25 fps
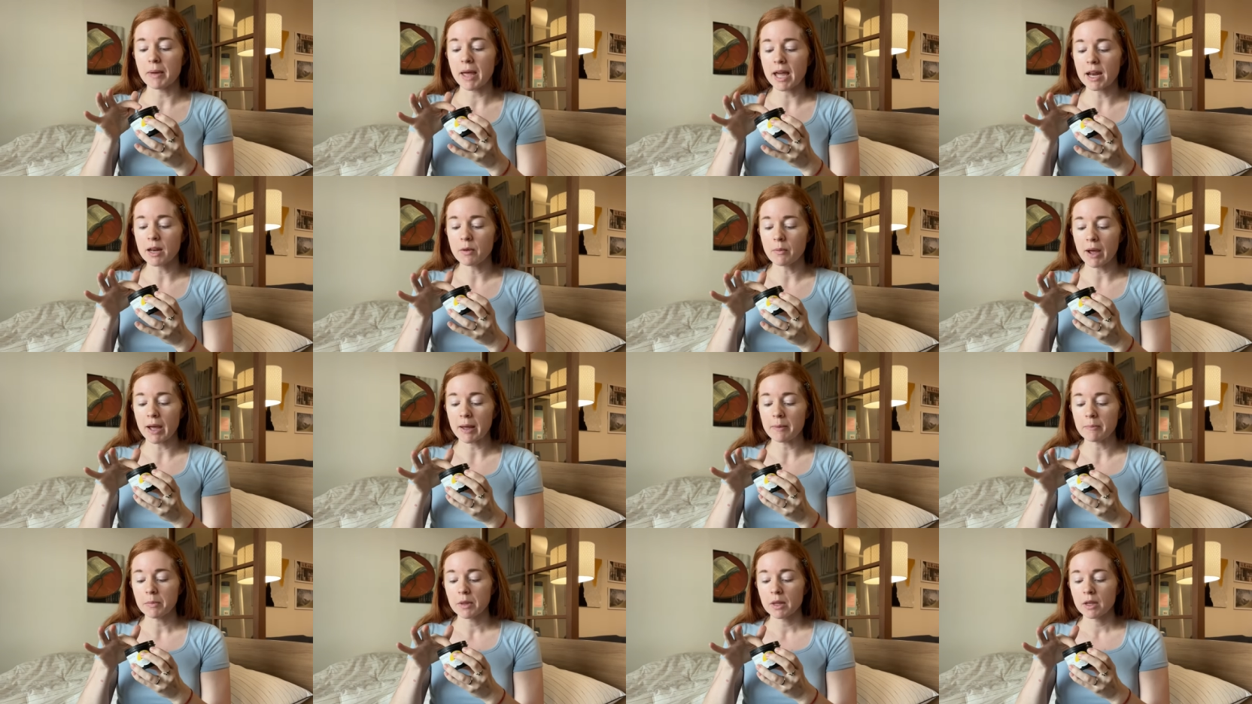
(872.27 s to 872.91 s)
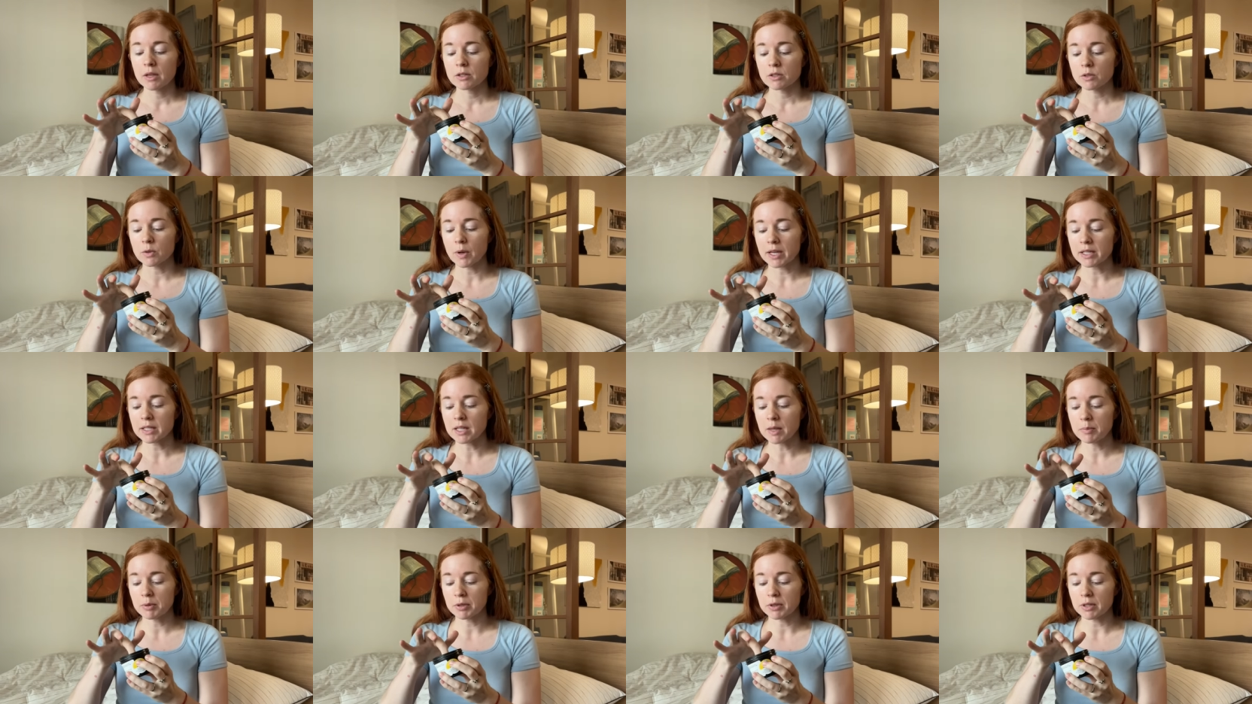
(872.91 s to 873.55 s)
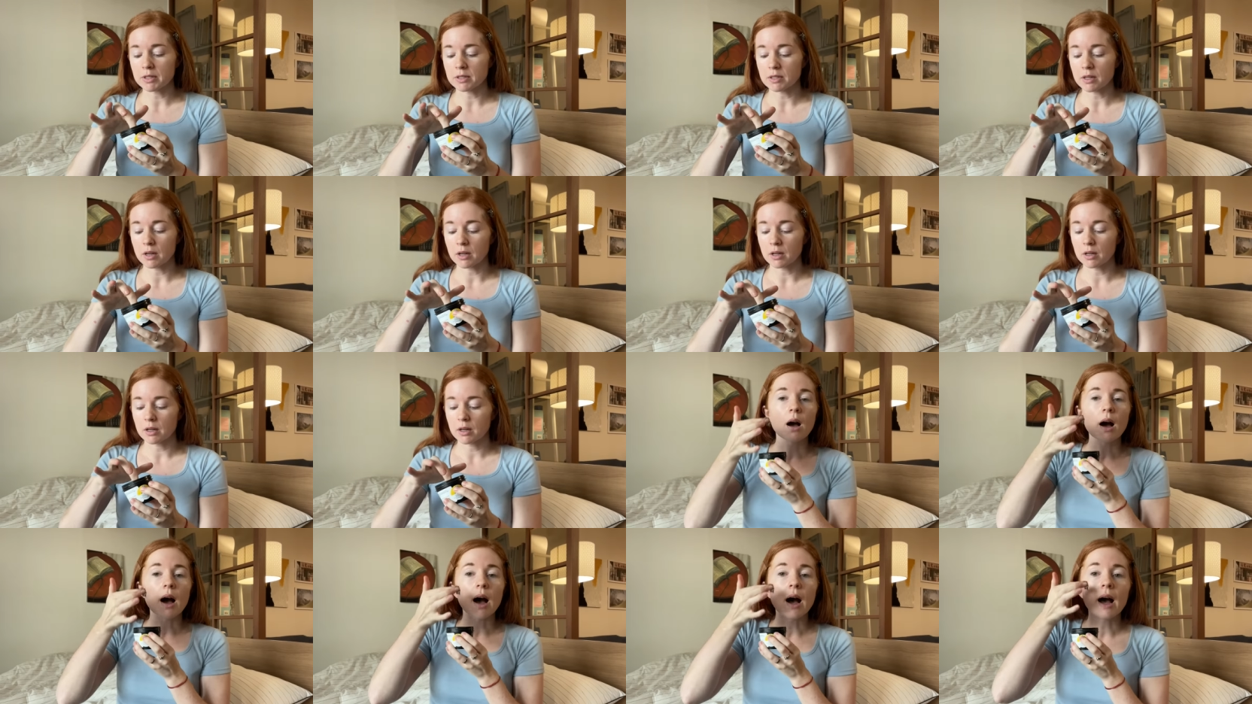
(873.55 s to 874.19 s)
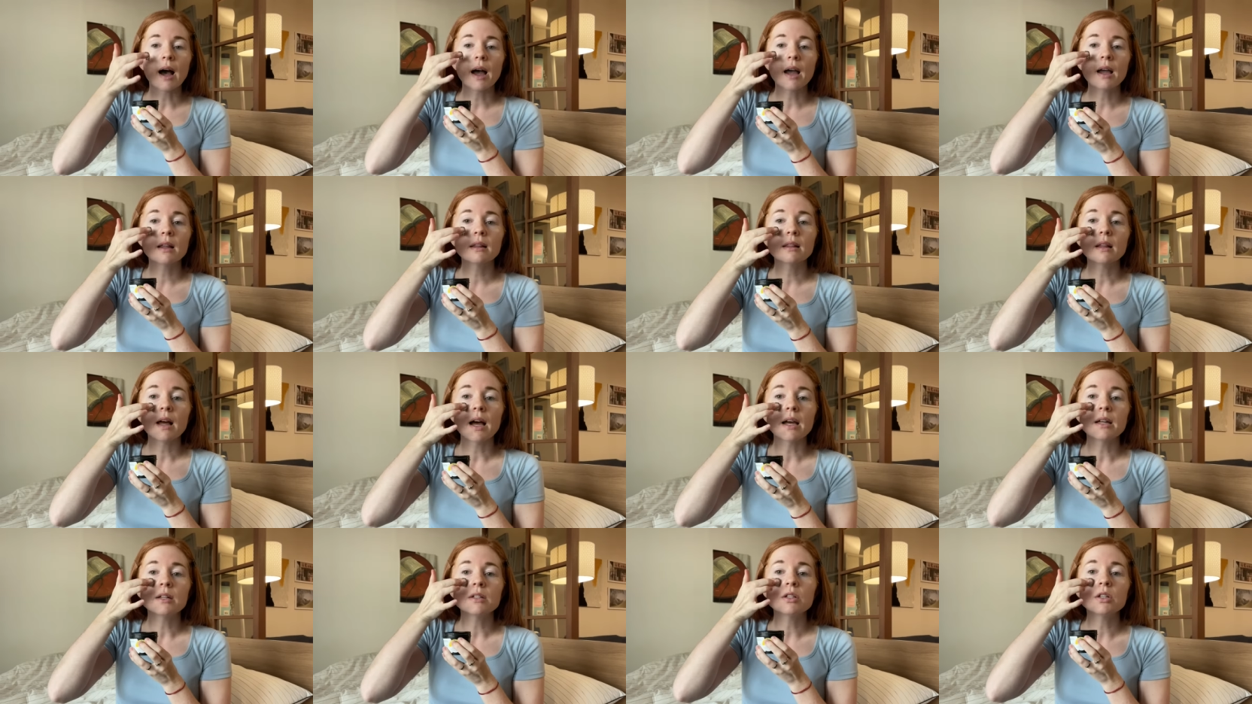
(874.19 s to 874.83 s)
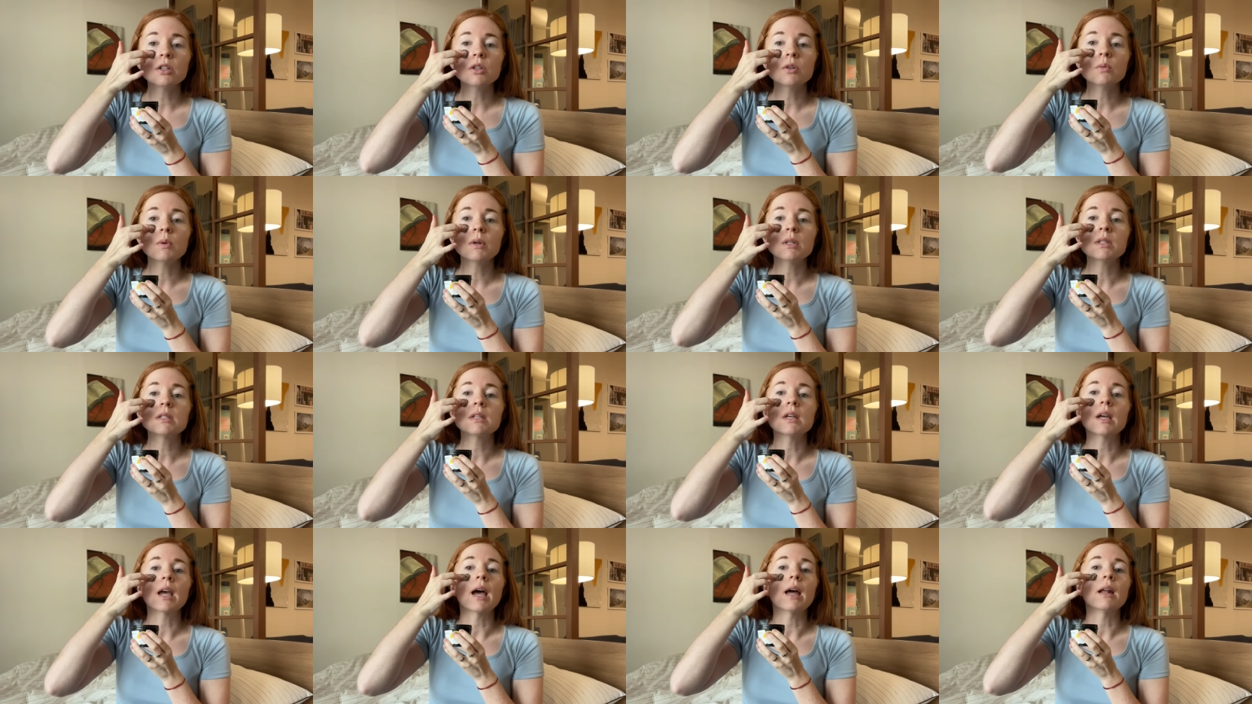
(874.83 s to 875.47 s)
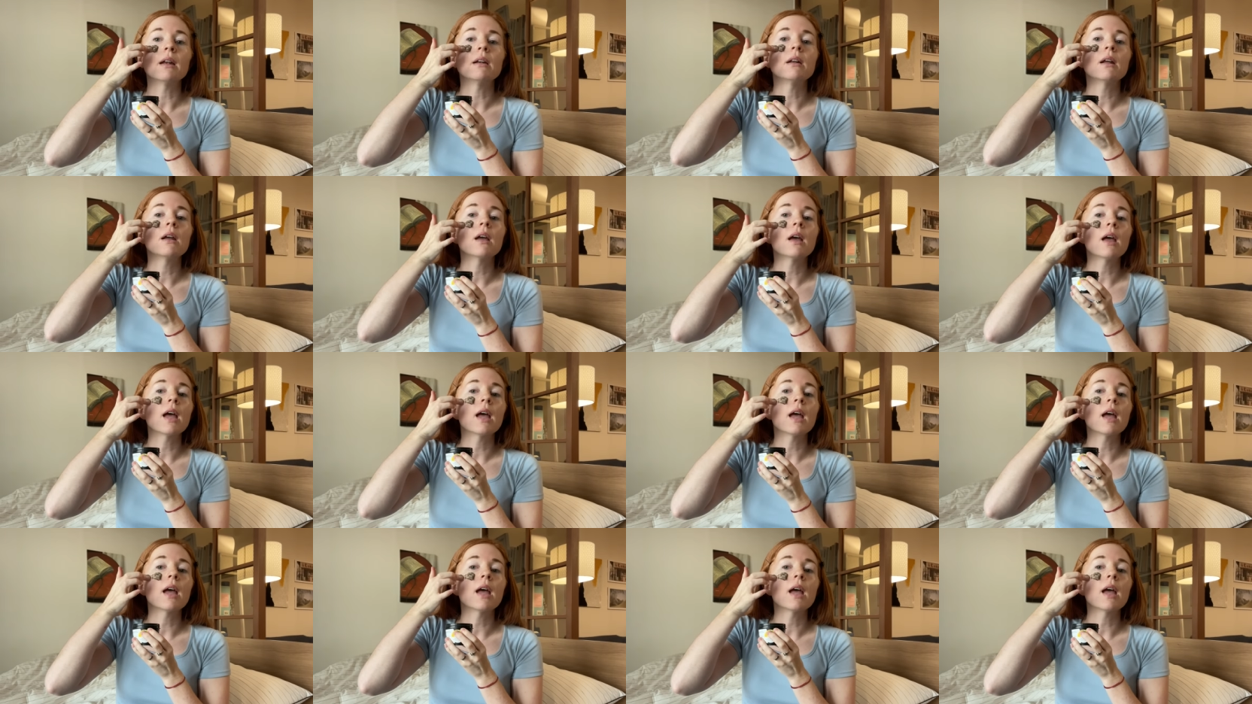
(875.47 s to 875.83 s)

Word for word: Anyway, so as I put this on, I lied to you once again.